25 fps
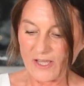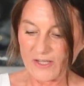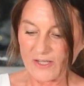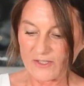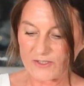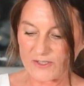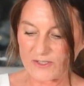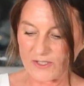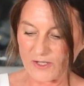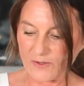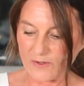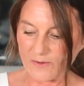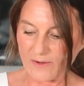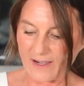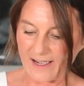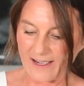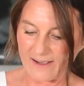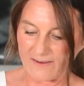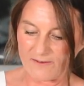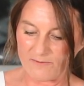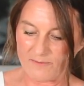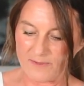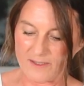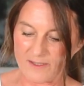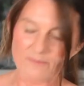So
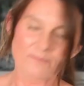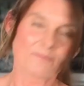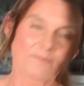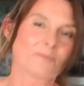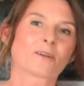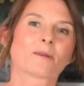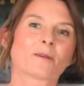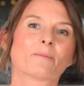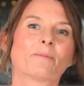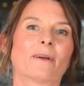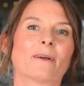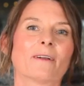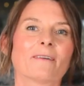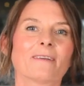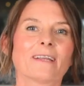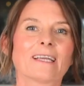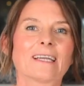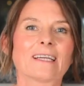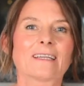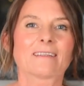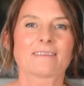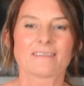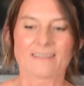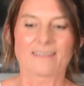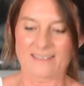I've been
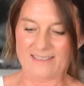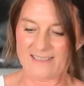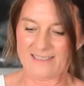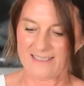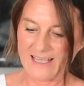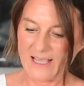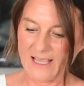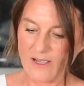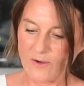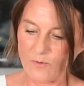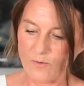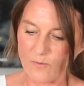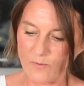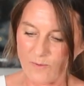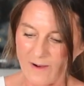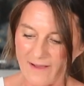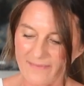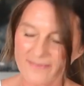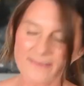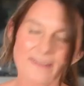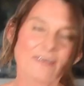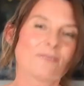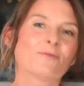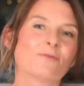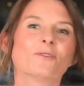preparing this
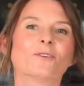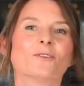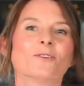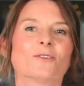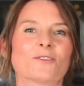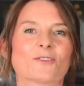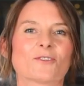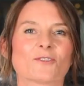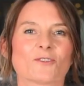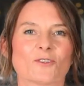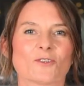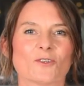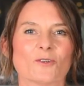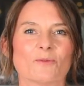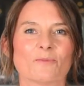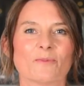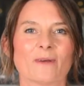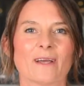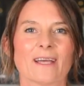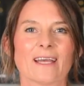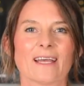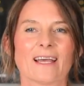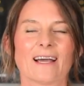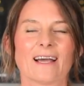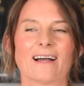wonderful soup
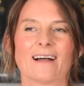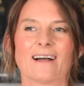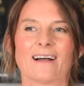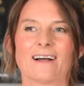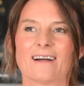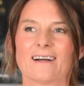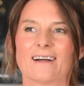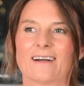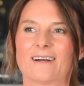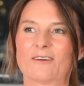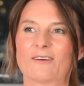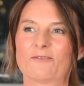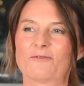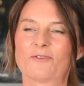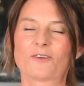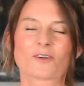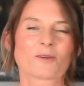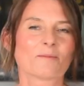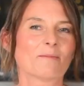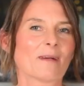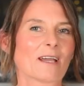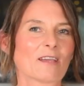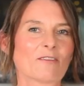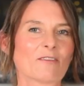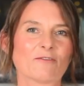for
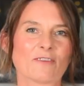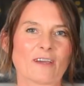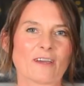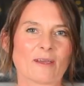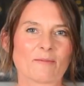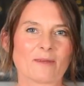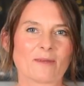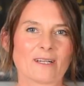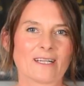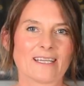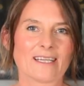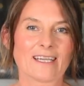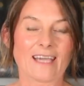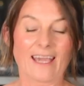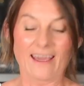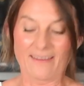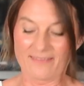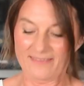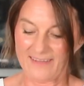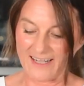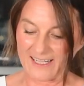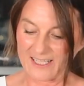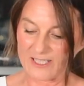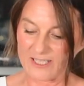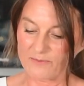my family, and
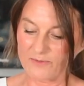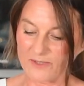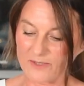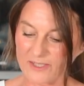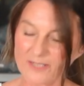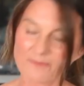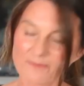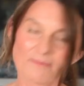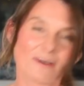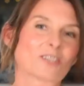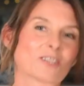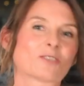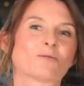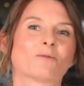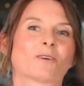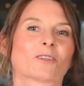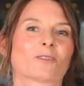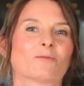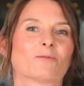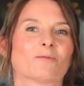that's pretty much what